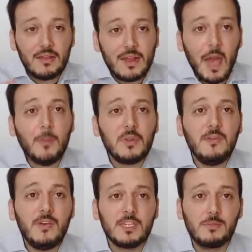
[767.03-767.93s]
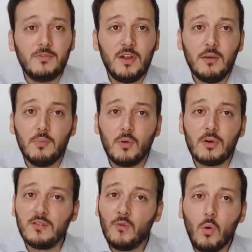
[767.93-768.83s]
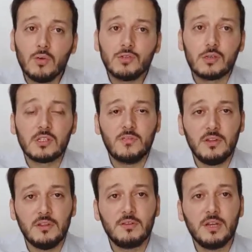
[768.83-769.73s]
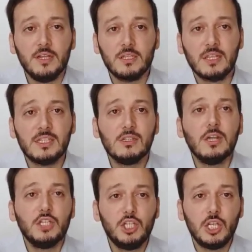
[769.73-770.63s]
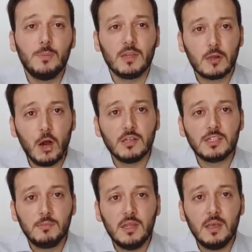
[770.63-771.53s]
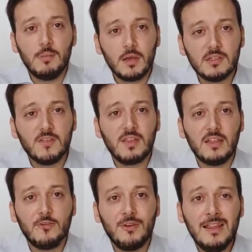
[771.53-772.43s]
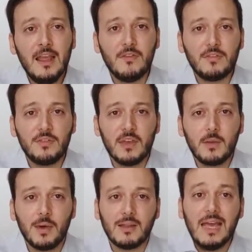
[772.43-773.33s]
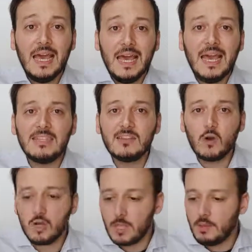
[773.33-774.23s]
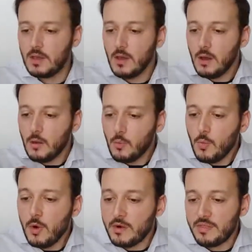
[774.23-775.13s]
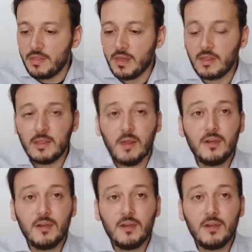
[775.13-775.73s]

Capital investment is very important for all sorts of integration. It's not cheap, it costs money, and because of that you really have to think about, is it going to be worth it?